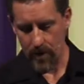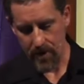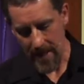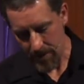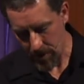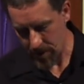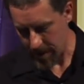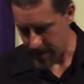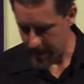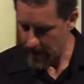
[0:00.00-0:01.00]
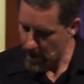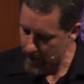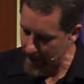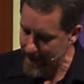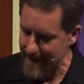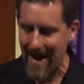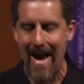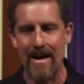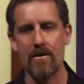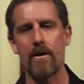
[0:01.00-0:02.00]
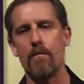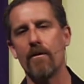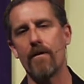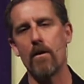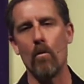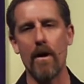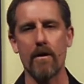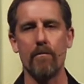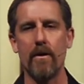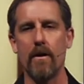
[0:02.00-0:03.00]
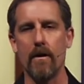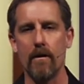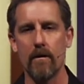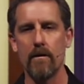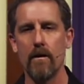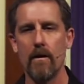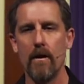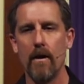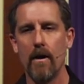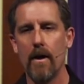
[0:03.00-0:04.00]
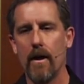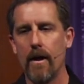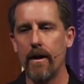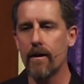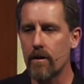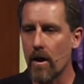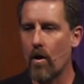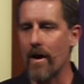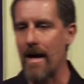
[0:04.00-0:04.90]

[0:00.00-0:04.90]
was necessary. You know, he didn't ask them if they wanted to be healed. He didn't go